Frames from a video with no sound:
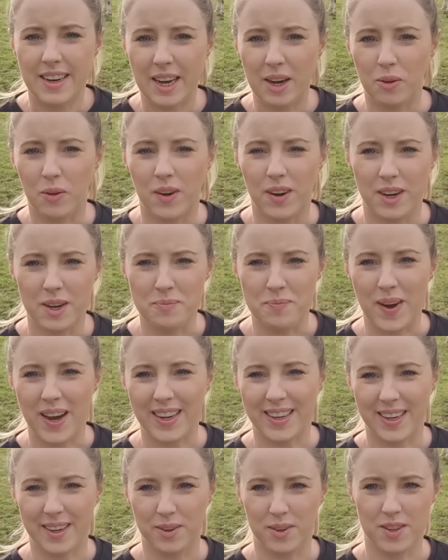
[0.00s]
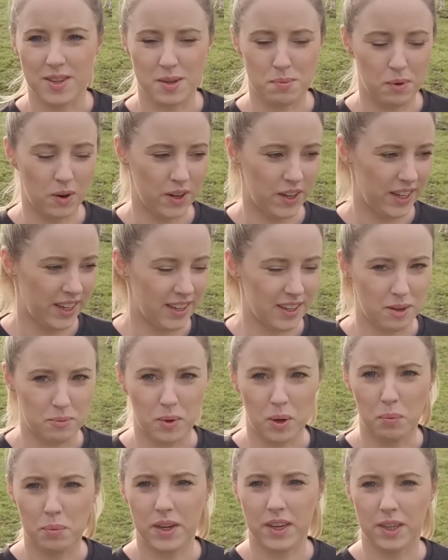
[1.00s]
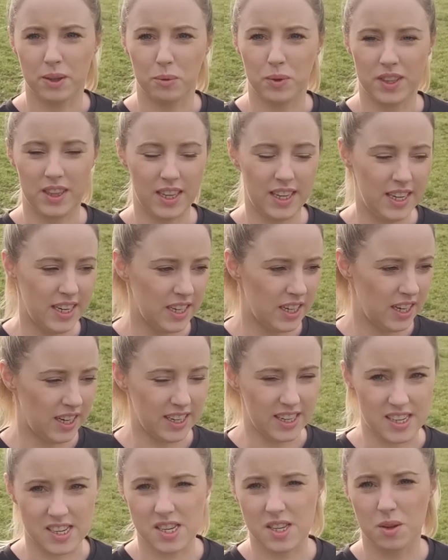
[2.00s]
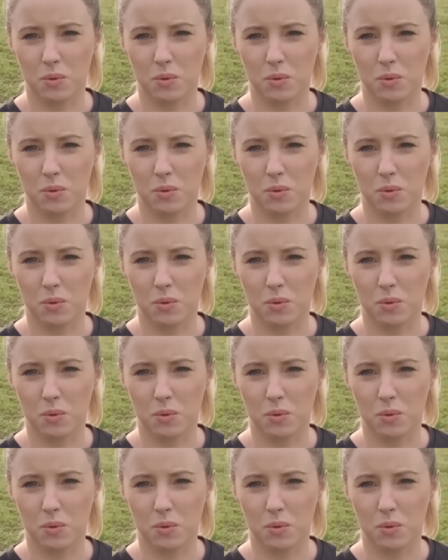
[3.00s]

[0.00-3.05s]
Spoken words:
Now I'm back out this morning and I'm up here with the yearlings.